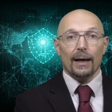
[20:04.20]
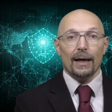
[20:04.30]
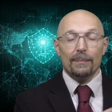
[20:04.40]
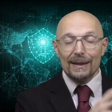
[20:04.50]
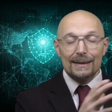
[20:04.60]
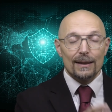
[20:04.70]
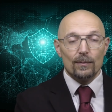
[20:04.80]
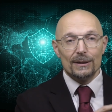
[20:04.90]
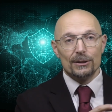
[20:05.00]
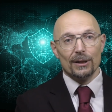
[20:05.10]
And basically
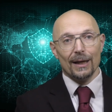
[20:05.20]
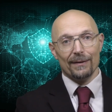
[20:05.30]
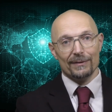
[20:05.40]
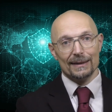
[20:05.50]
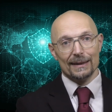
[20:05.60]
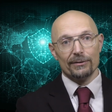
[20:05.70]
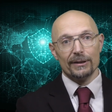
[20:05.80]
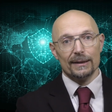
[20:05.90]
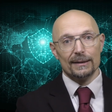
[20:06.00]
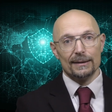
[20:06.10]
once you have these
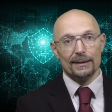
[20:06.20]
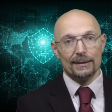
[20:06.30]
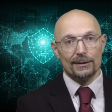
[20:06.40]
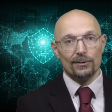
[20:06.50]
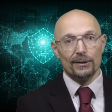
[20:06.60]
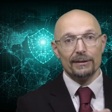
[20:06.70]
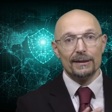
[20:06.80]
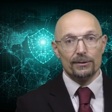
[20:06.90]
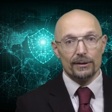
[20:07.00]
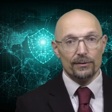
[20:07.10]
ingredients, that's all there
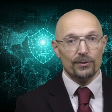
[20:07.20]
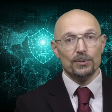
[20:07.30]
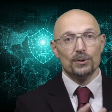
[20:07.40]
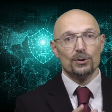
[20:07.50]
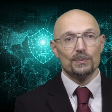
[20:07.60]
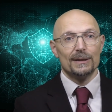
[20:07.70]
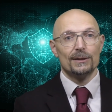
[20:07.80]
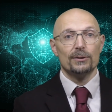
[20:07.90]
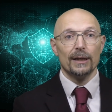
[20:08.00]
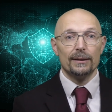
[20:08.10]
is to it. If you put those
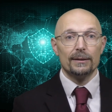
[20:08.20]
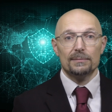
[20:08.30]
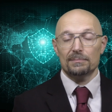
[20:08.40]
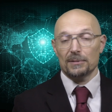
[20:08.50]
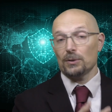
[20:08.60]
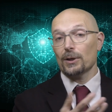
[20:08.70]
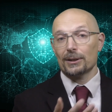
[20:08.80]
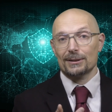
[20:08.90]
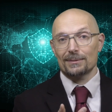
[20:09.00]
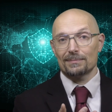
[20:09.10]
pieces together, it
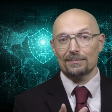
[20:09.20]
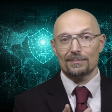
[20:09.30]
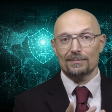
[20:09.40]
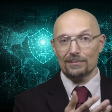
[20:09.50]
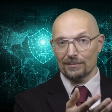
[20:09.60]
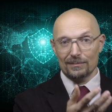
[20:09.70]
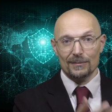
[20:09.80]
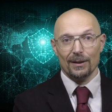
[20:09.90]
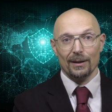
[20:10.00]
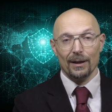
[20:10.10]
works.
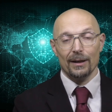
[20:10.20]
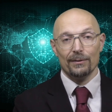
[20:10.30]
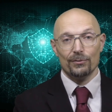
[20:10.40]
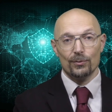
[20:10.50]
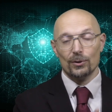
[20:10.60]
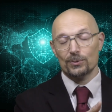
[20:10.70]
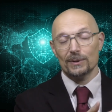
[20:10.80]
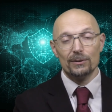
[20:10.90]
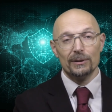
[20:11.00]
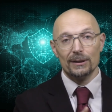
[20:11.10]
And, and if you watch
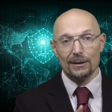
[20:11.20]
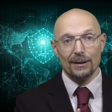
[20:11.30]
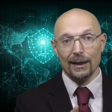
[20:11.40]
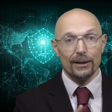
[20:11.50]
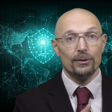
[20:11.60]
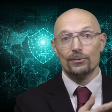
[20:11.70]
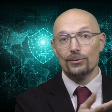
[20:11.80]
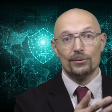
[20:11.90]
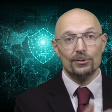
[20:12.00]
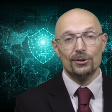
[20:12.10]
me doing it, then I got
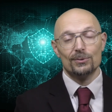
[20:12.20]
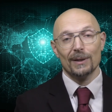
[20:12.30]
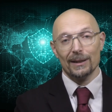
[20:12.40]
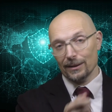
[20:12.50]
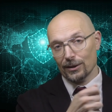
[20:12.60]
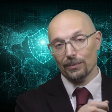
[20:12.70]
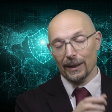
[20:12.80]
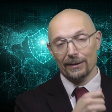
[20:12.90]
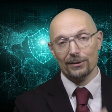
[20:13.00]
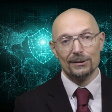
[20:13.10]
root just by
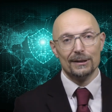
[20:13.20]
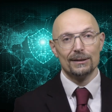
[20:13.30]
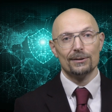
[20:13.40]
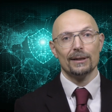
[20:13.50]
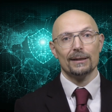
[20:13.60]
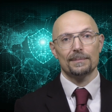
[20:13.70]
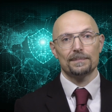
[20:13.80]
combining those things together.